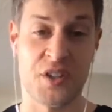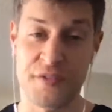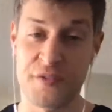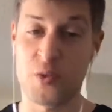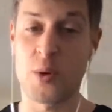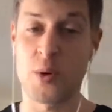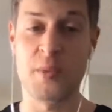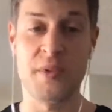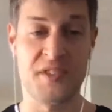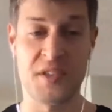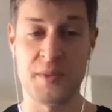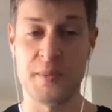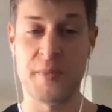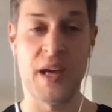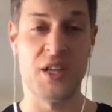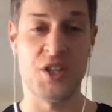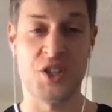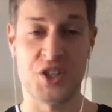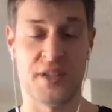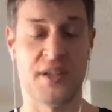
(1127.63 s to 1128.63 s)
a form of
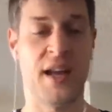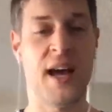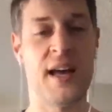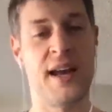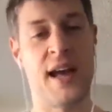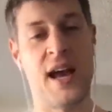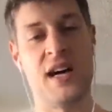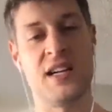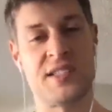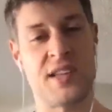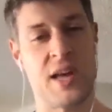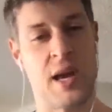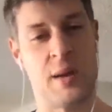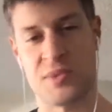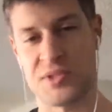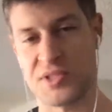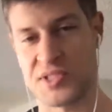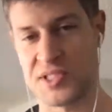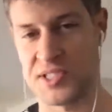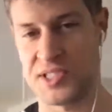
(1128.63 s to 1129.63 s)
dementia, not
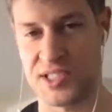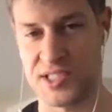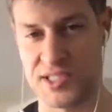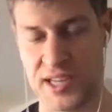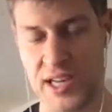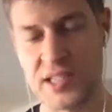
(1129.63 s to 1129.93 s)
Alzheimer's disease.